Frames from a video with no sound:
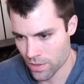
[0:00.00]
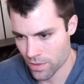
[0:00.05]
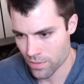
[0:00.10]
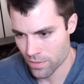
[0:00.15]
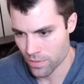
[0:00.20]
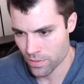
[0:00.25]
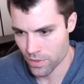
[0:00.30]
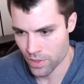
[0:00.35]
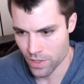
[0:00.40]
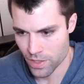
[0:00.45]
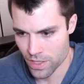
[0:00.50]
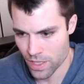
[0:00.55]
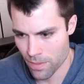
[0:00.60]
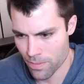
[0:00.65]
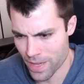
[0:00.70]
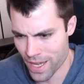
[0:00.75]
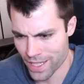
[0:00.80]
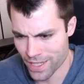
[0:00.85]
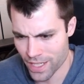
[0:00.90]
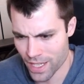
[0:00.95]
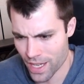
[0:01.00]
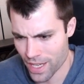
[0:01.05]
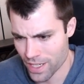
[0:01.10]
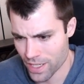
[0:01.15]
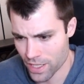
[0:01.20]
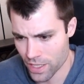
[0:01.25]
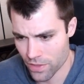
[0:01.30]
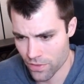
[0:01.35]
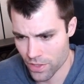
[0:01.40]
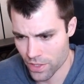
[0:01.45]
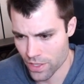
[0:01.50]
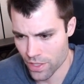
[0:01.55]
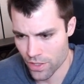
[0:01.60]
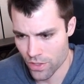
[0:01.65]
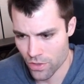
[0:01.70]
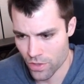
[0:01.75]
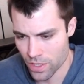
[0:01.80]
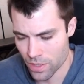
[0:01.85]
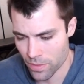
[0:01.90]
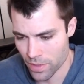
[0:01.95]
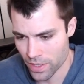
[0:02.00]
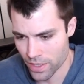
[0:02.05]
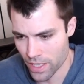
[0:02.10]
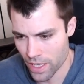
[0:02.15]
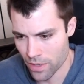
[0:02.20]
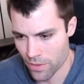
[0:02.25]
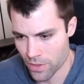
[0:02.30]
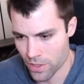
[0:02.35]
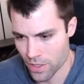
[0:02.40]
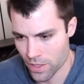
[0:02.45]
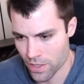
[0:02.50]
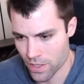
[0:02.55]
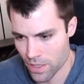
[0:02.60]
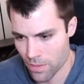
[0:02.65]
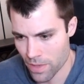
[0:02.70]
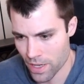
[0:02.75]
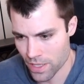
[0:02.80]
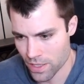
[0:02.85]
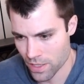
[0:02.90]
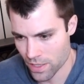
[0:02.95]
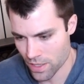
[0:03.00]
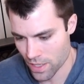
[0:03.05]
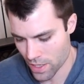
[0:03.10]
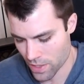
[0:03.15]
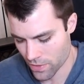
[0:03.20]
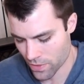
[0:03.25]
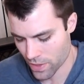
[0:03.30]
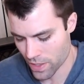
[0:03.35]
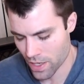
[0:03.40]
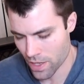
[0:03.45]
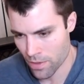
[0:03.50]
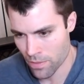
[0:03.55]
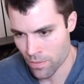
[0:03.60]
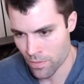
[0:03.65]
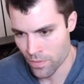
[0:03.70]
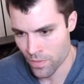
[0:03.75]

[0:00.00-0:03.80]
And you could send back the ID of the to-do or something like that. We're just going to send back success for now.